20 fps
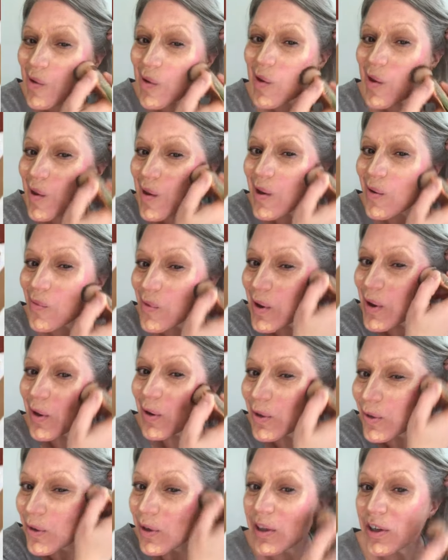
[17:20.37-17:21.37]
And when you're
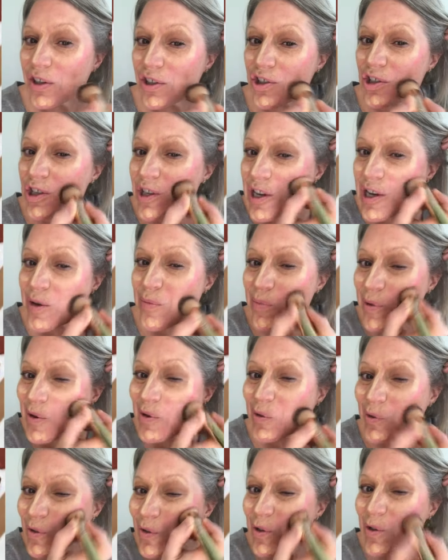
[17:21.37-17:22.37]
doing your
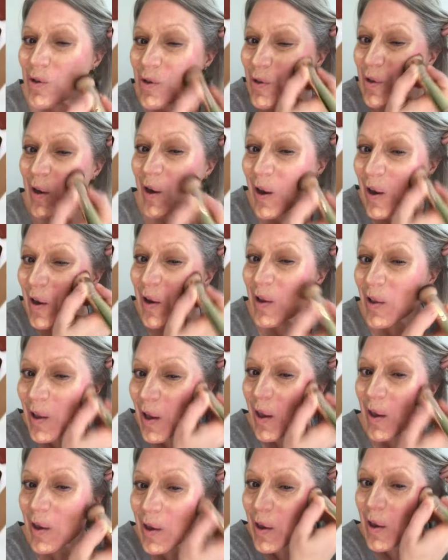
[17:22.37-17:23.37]
cheekbones, just kind of
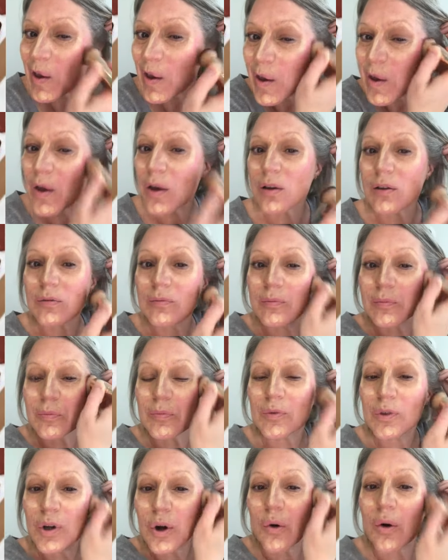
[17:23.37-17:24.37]
like
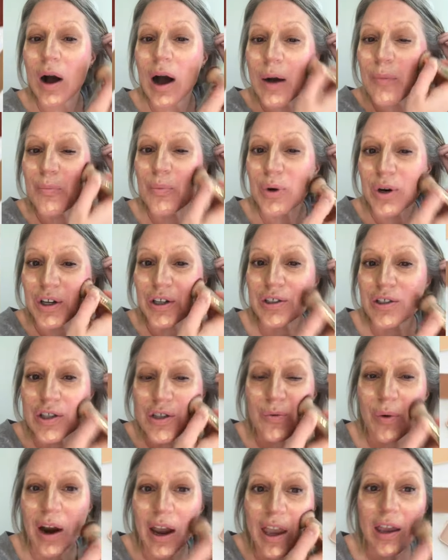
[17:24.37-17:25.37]
go
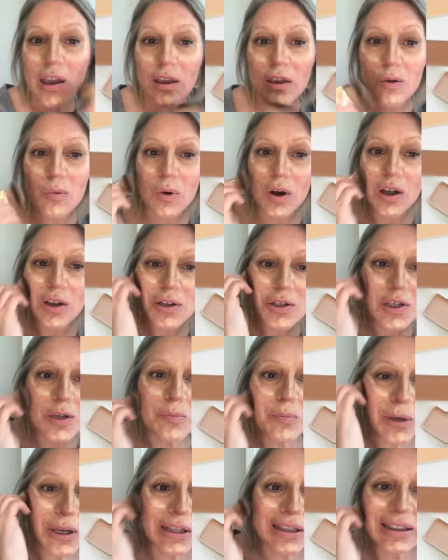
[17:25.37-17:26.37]
upwards, right? You want to
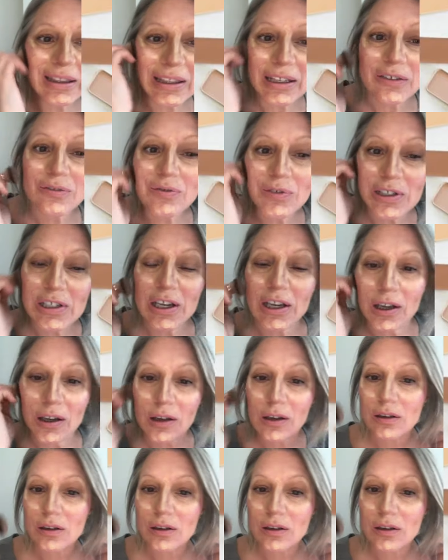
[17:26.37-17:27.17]
be lifting.